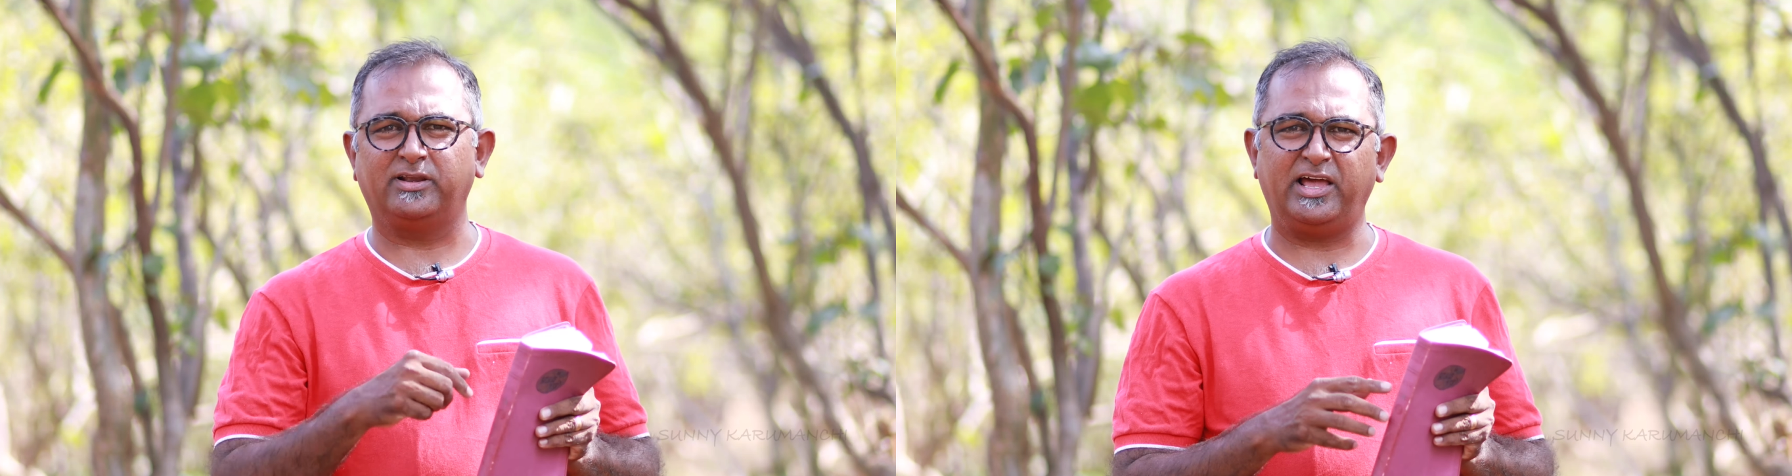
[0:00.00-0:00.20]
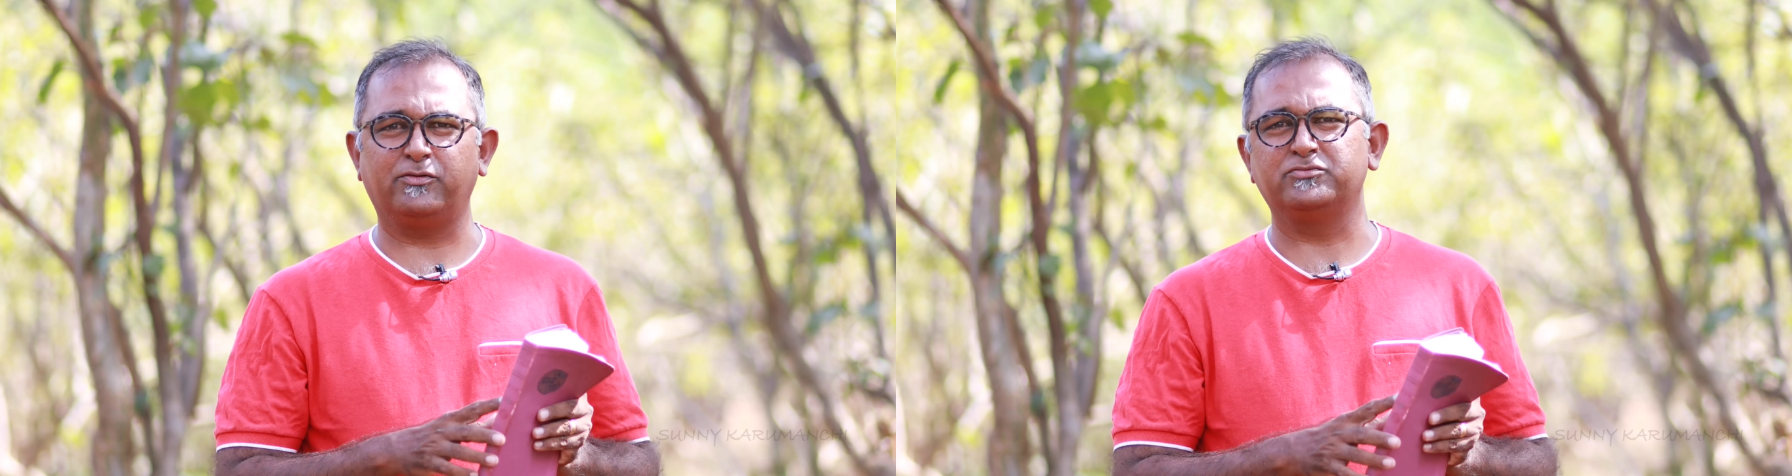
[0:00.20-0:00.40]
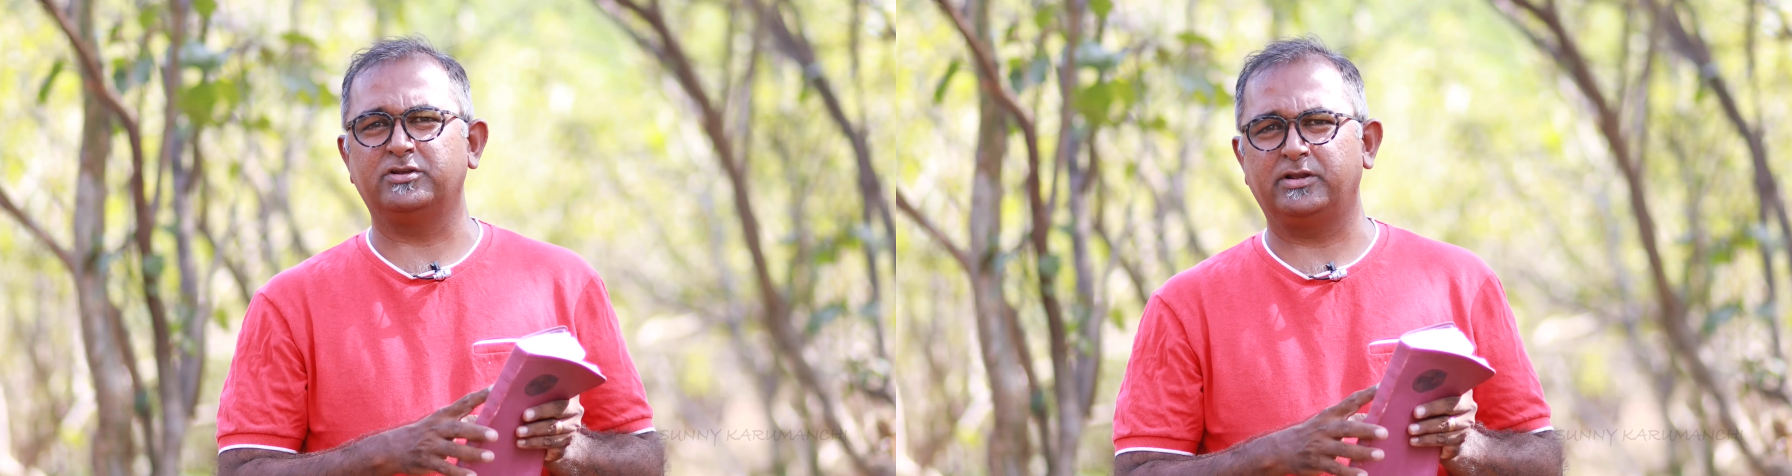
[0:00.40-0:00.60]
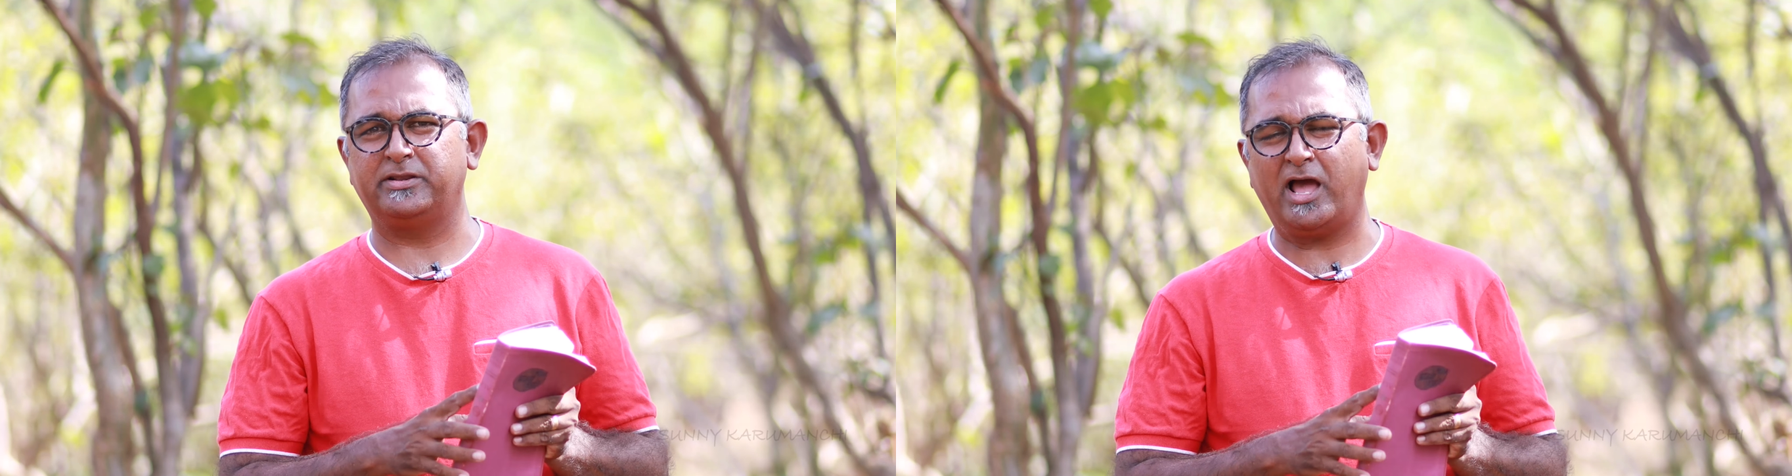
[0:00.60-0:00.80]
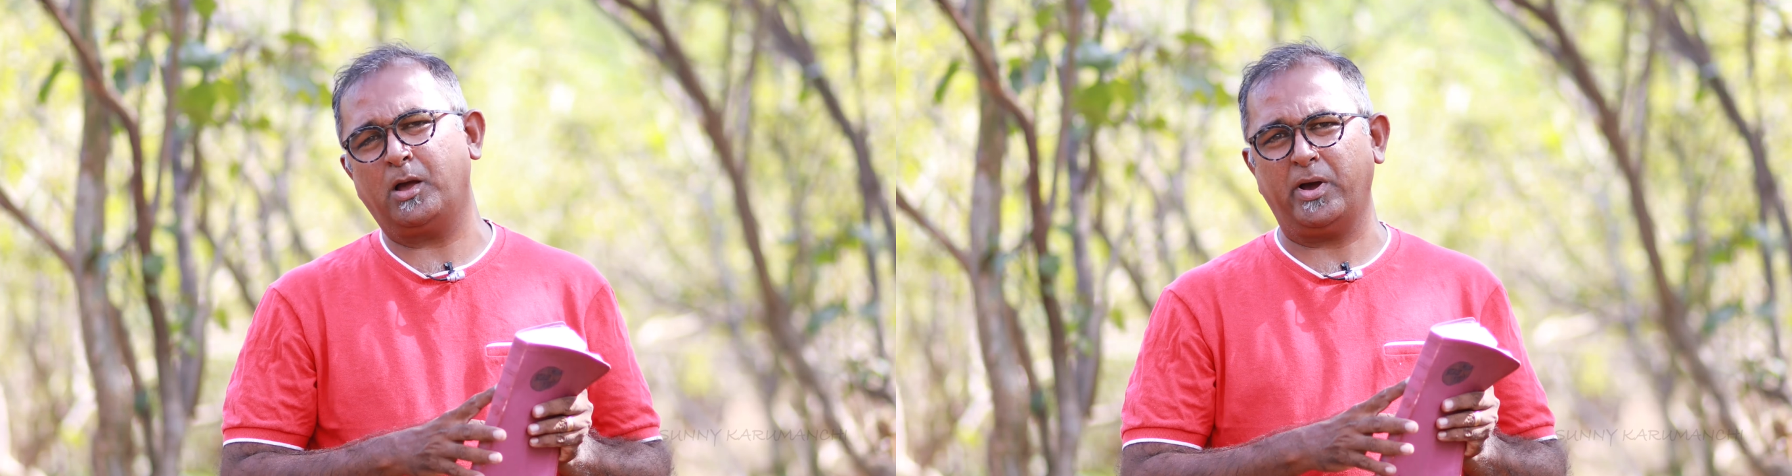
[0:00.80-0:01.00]
the life of
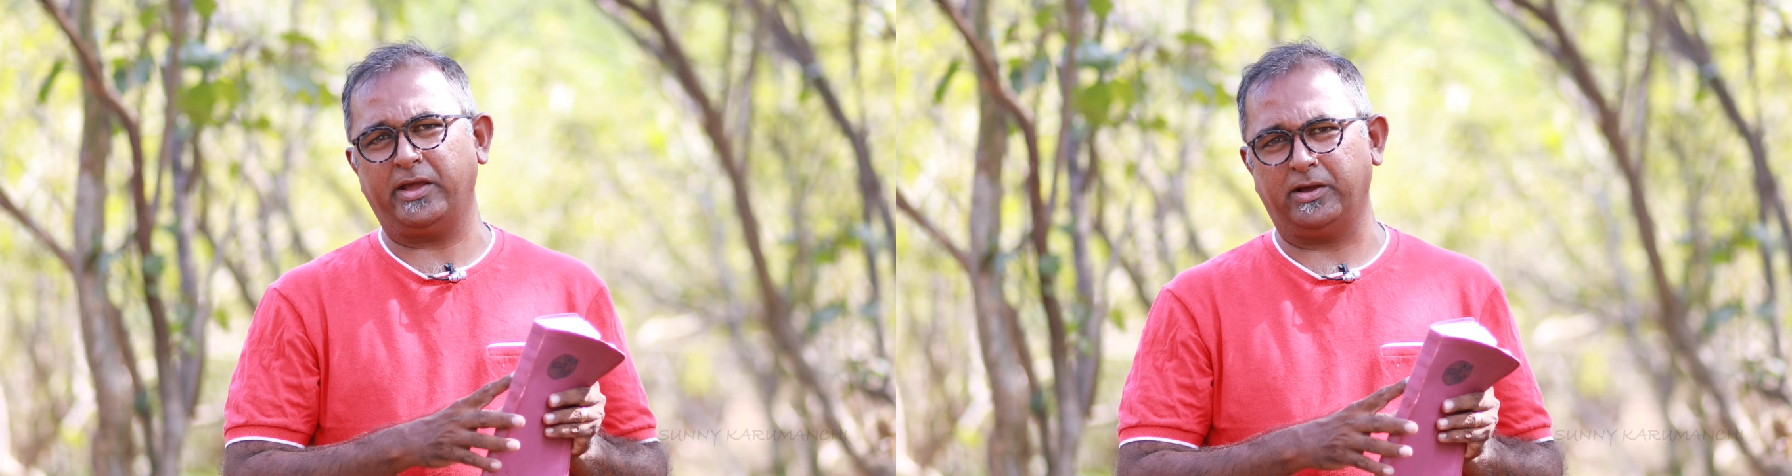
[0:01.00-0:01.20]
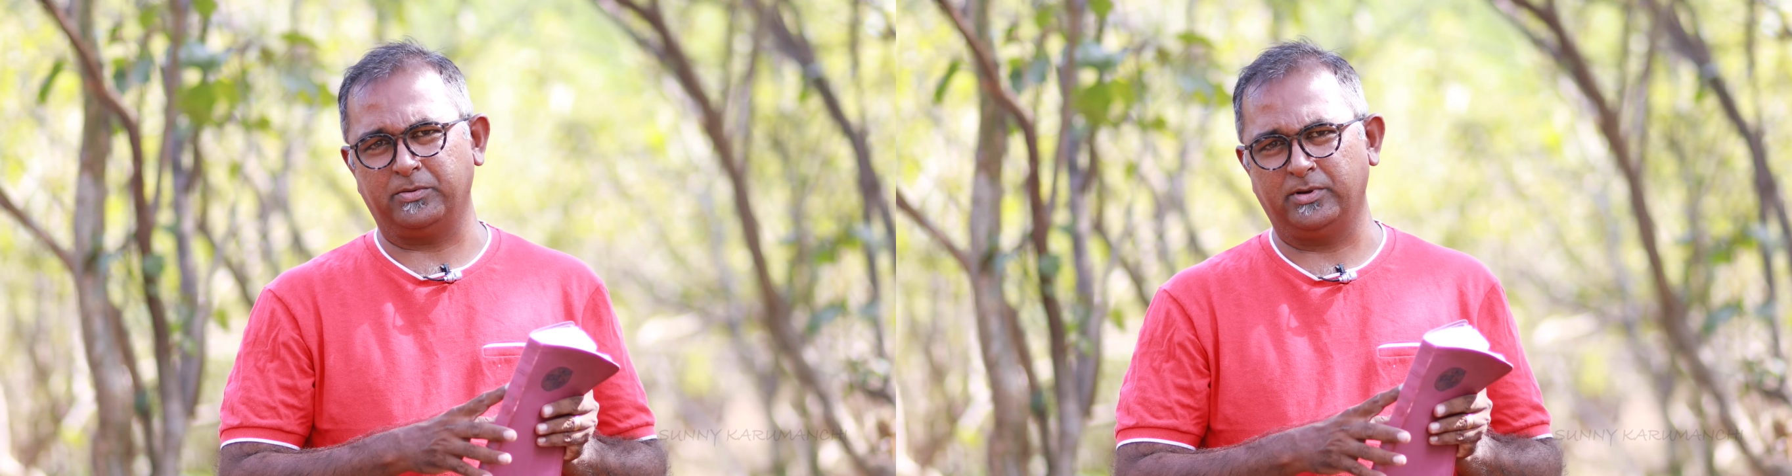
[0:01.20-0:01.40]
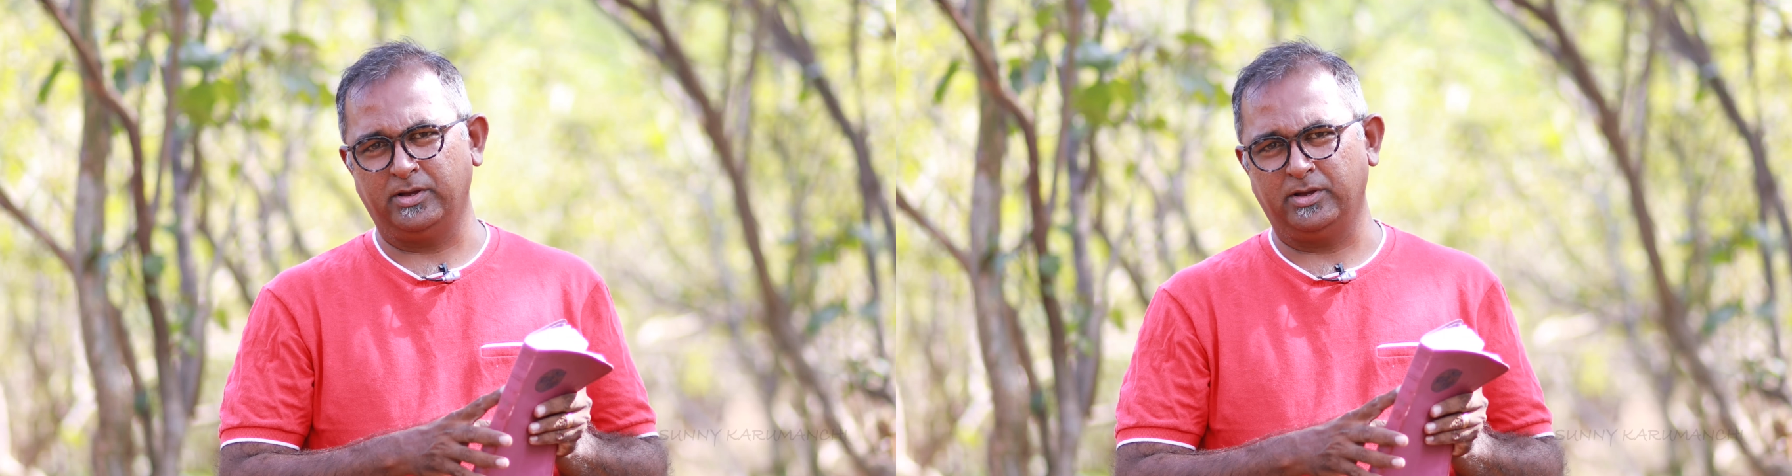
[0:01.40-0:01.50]
Nehemiah.